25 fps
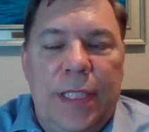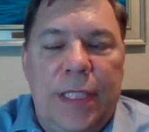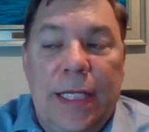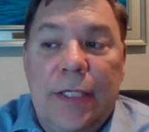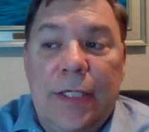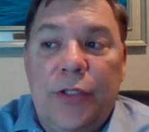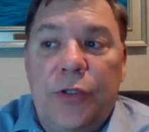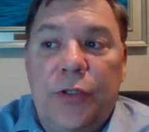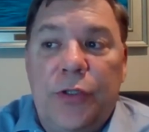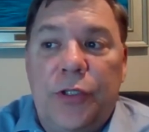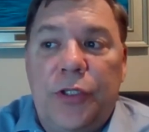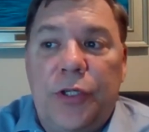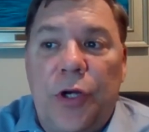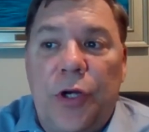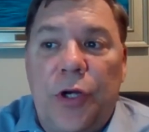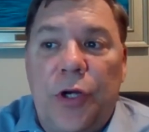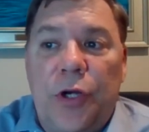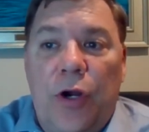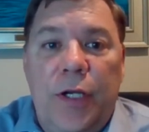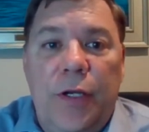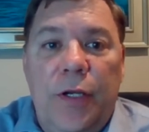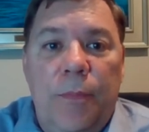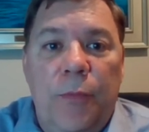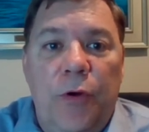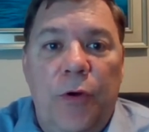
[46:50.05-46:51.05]
Things are
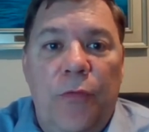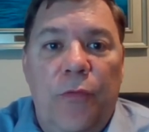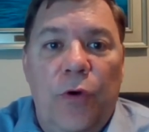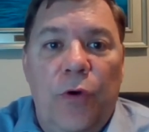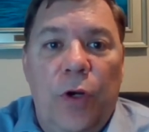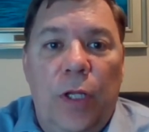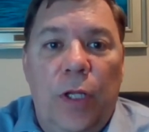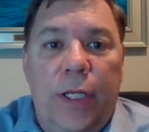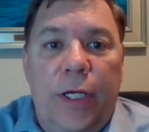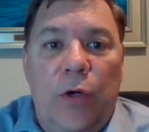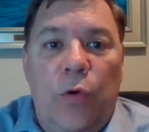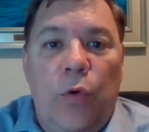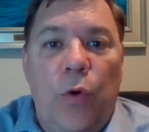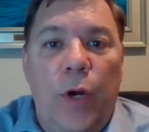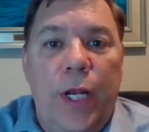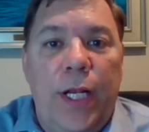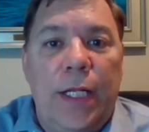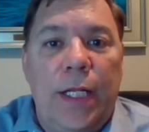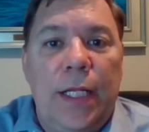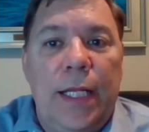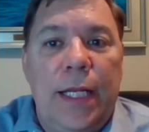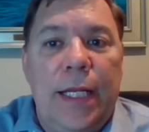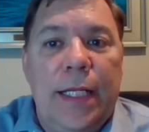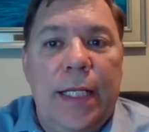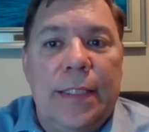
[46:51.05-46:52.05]
starting to move really
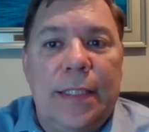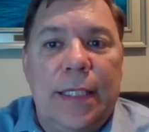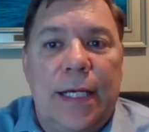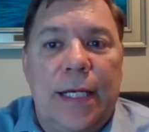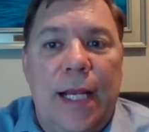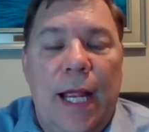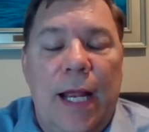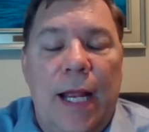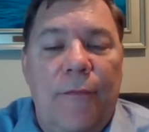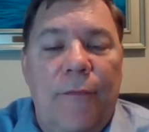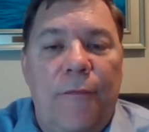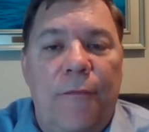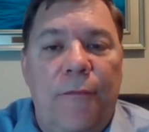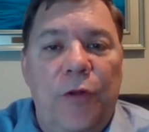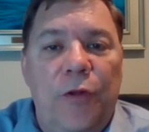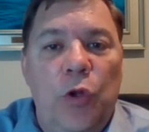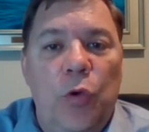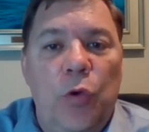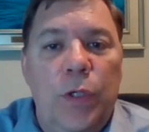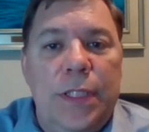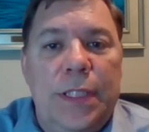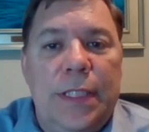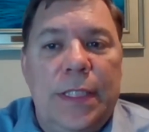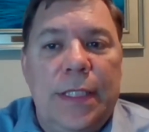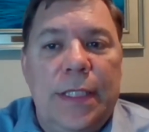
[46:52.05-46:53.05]
quickly. It's a kind of
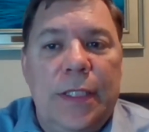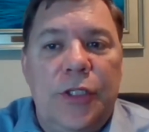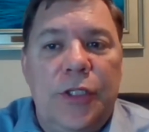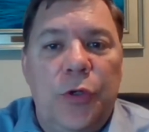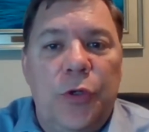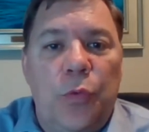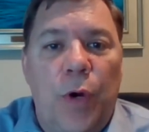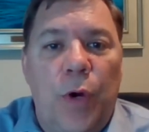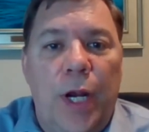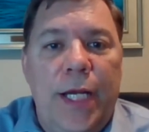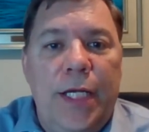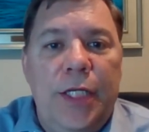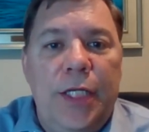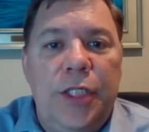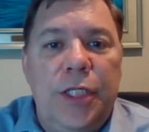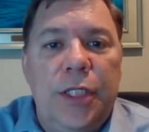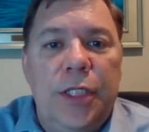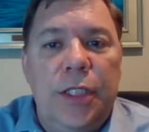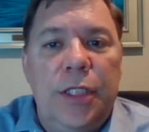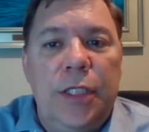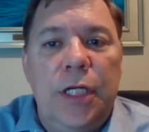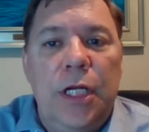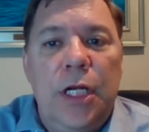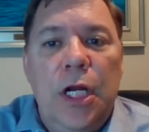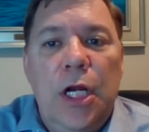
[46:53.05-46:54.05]
fluid
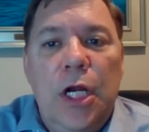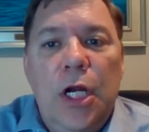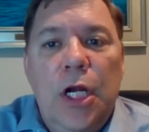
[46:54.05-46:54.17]
situation.